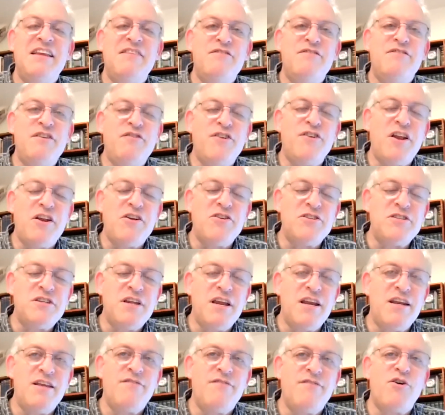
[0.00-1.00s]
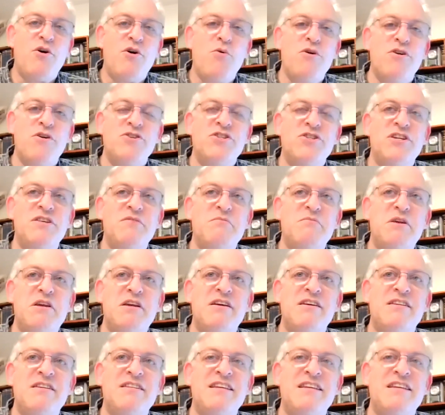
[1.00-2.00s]
he had a different understanding of coercion
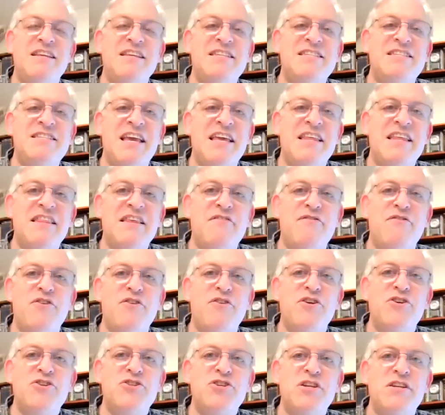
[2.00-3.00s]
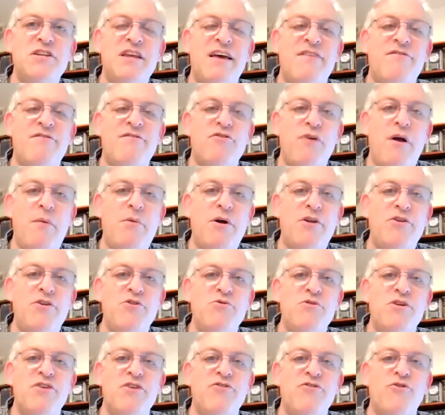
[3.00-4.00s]
because he didn't say therefore you shouldn't have the
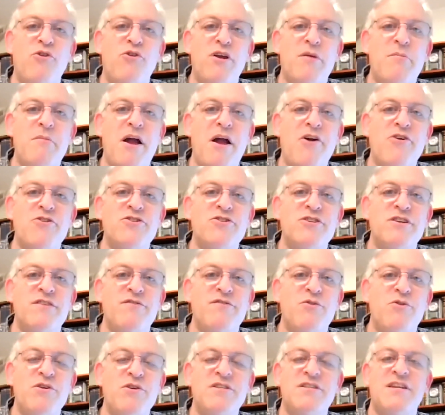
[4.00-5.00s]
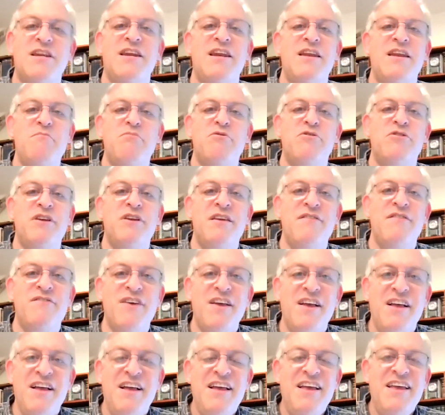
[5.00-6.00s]
rabbanut controlling marriage and divorce. They didn't
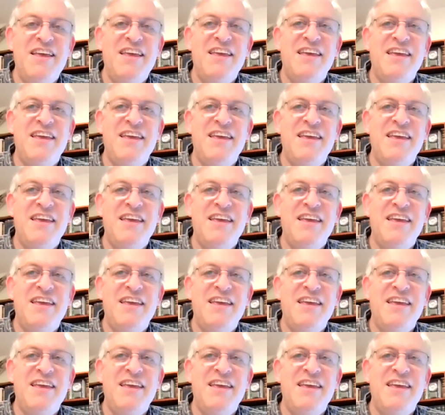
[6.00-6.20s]
believe